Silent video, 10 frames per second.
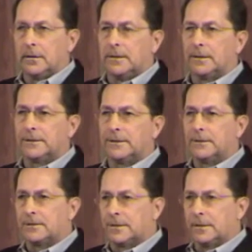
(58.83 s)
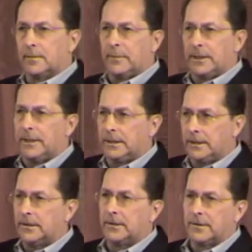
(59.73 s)
This is the
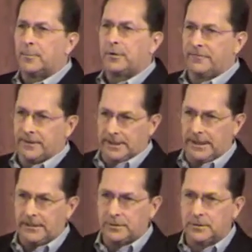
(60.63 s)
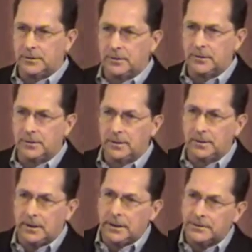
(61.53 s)
beginning of the perfect age.
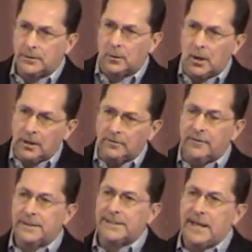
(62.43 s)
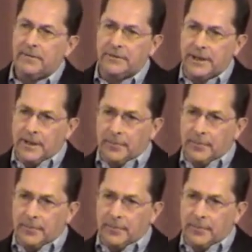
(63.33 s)
And so all of us have the